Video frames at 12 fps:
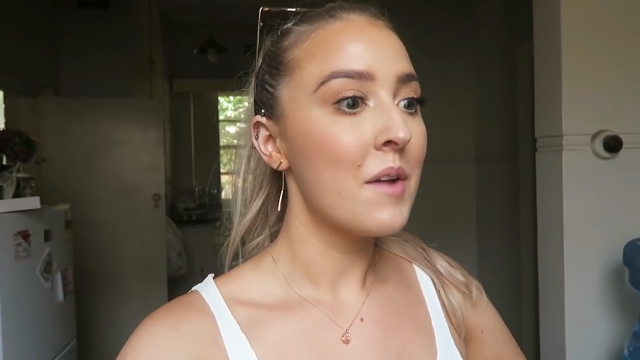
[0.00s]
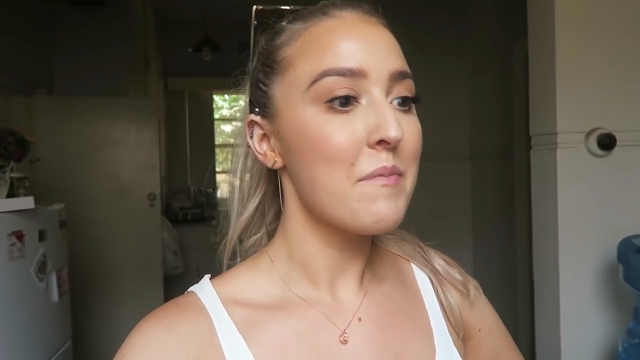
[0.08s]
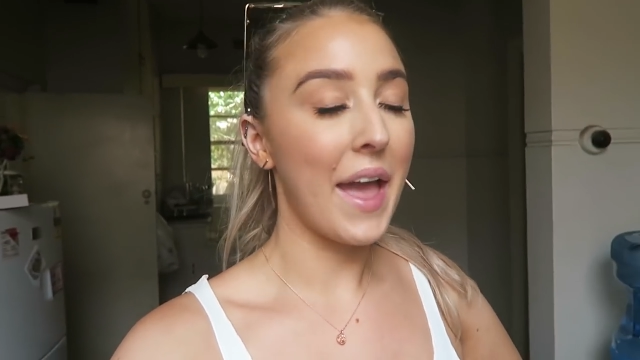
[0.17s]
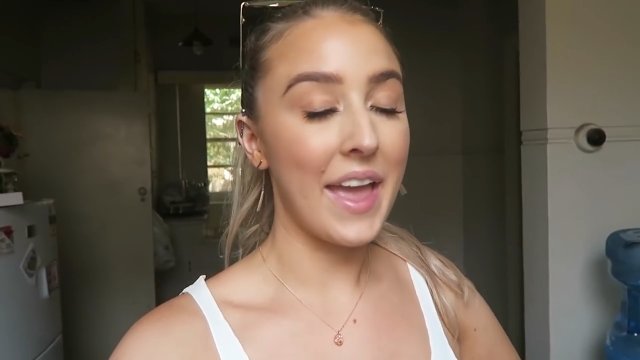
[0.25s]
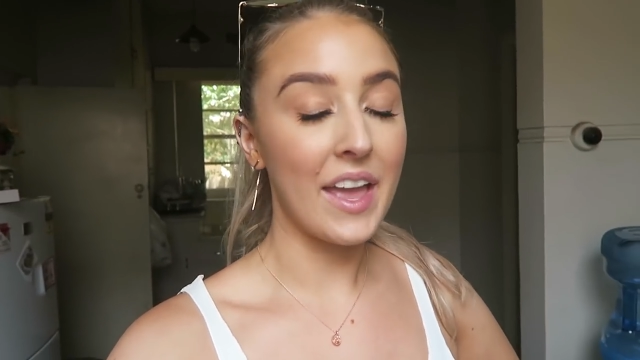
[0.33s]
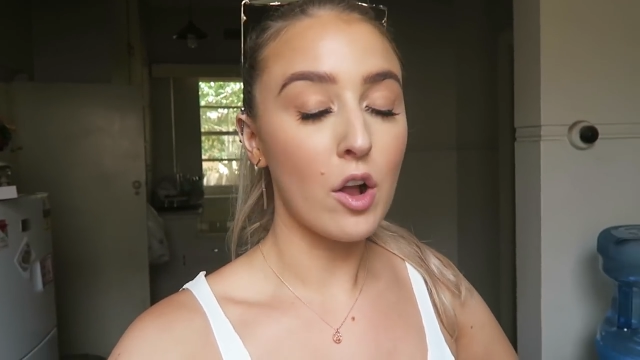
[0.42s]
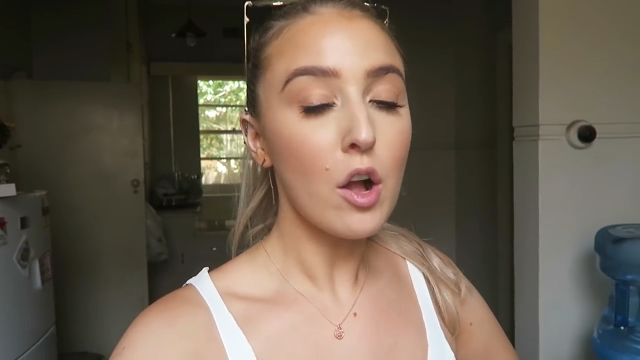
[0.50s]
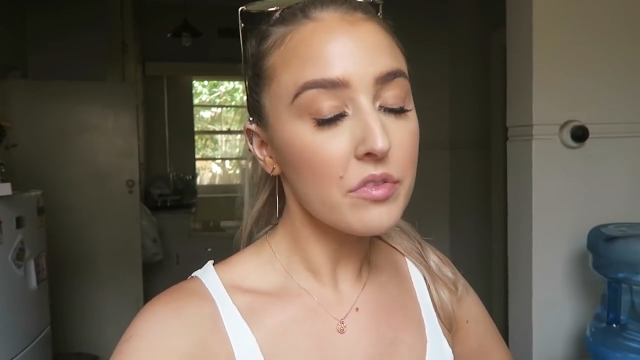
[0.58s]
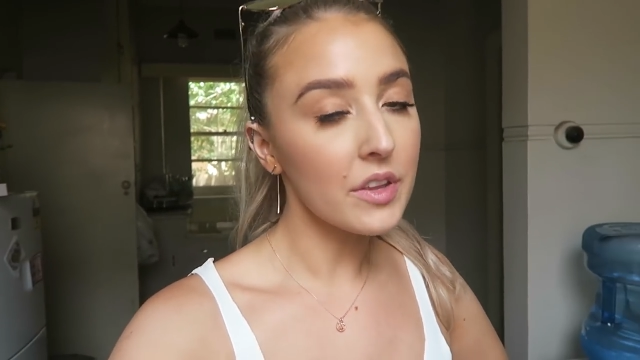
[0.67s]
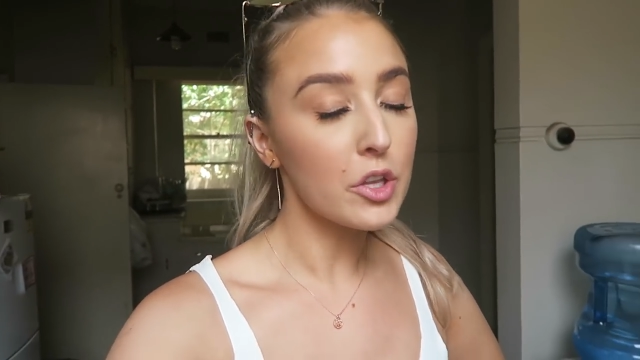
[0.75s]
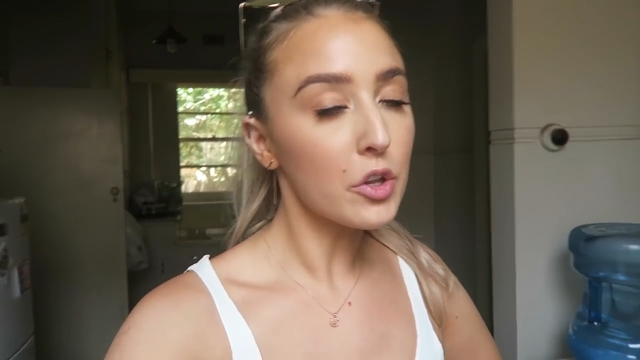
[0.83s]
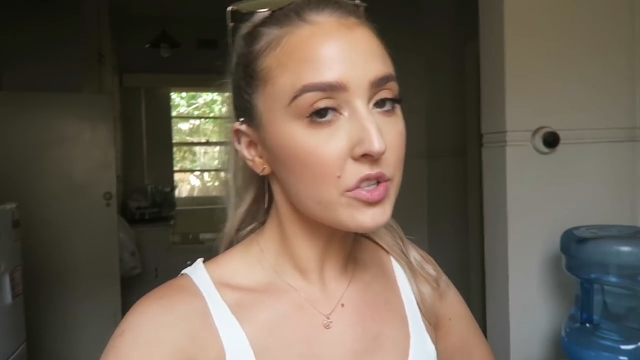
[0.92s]
paying
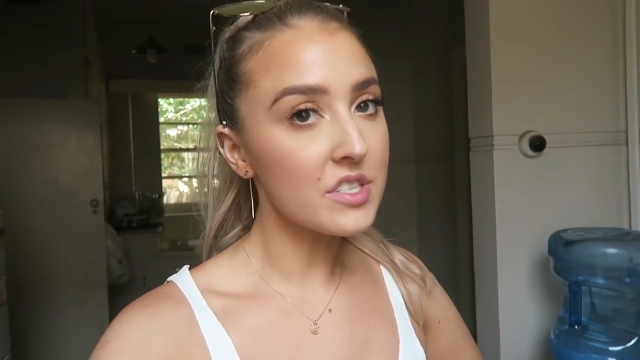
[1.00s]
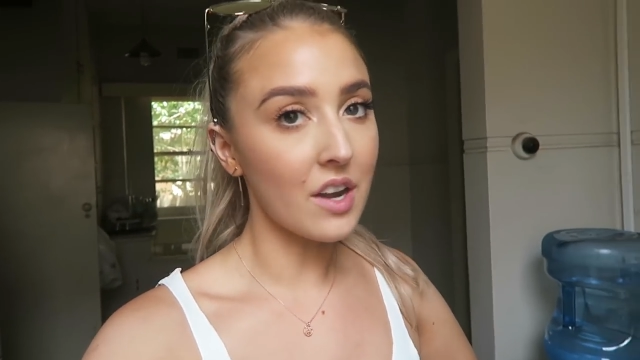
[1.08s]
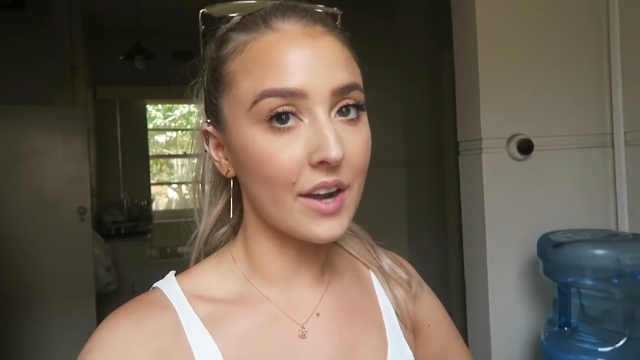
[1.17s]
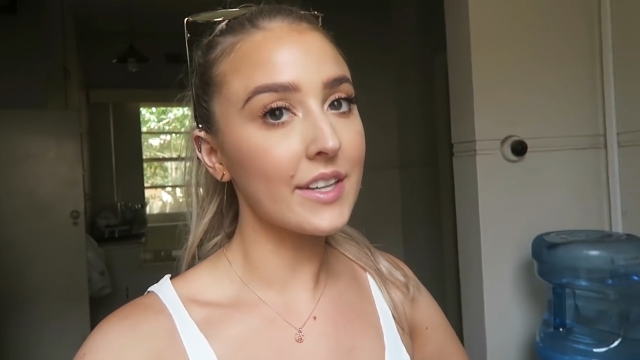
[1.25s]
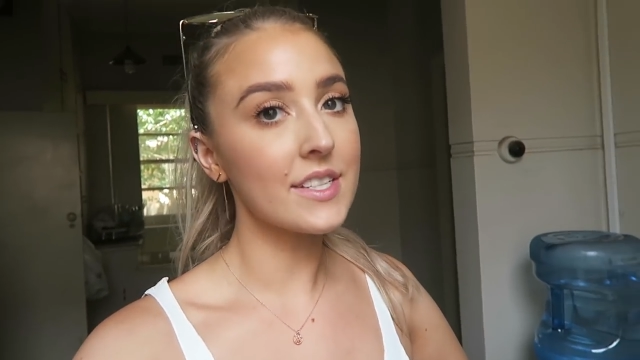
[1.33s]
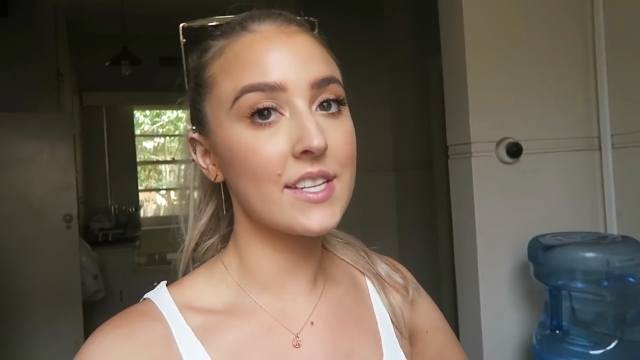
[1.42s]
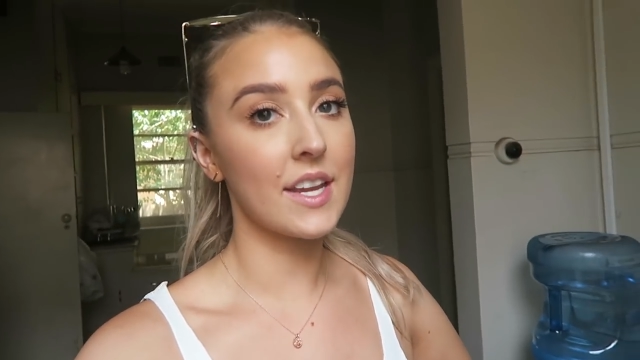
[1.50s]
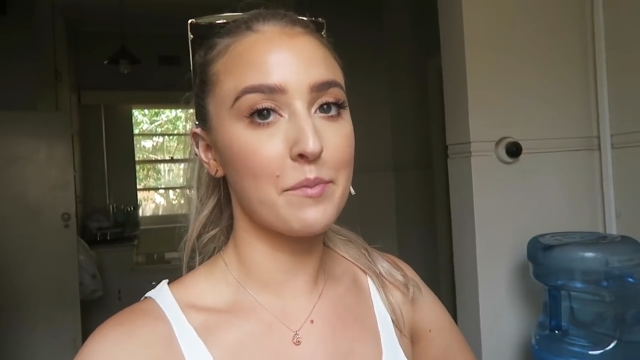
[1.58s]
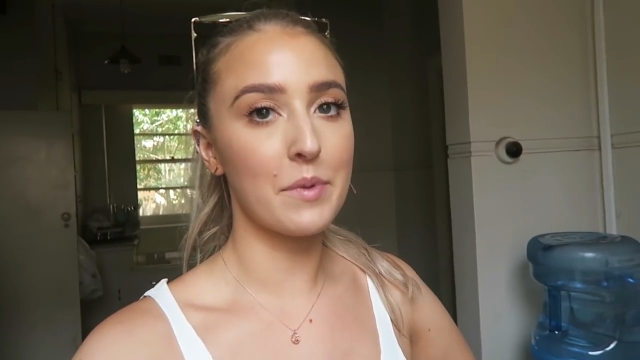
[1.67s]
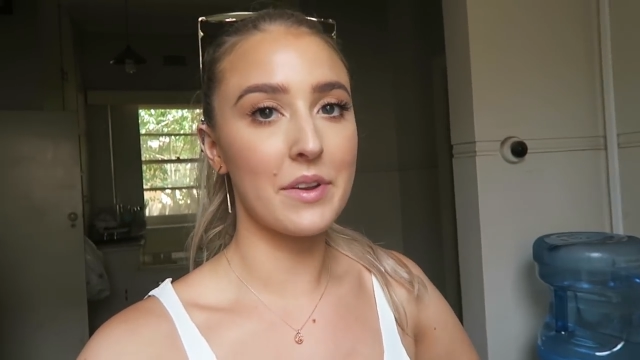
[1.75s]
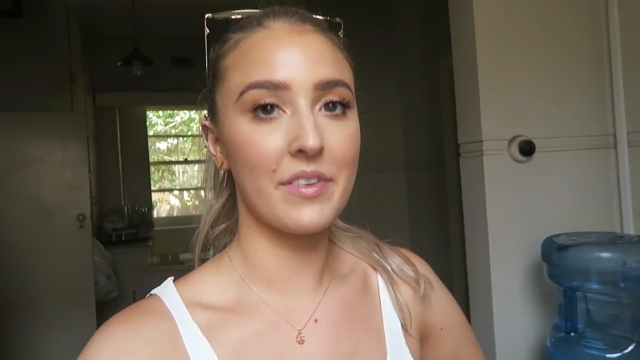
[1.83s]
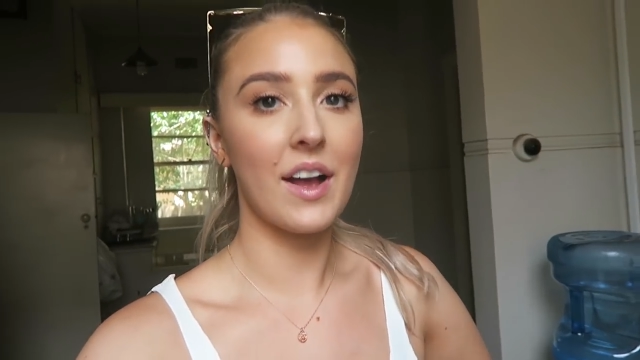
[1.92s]
off, like you're starting to get
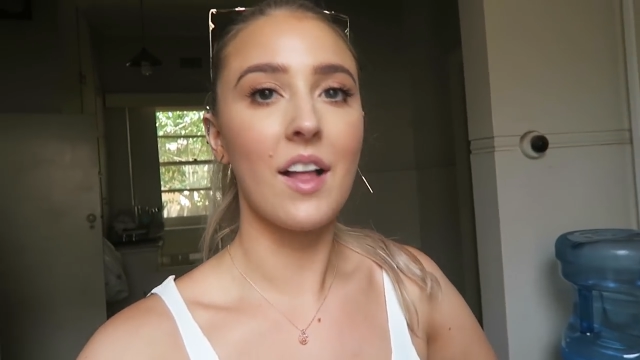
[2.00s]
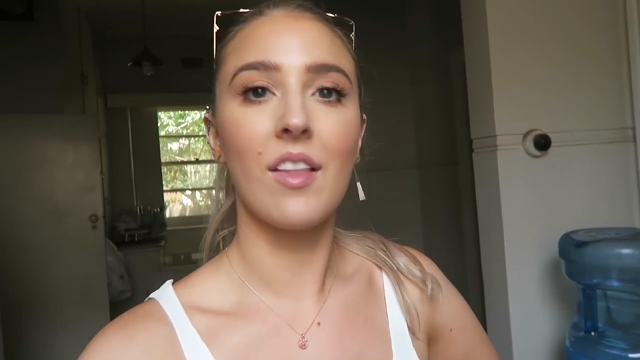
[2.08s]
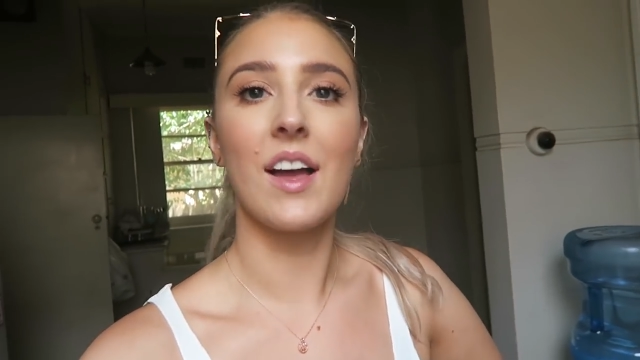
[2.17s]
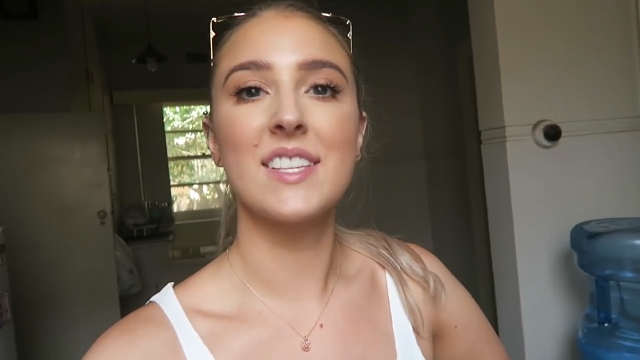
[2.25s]
a bit of color.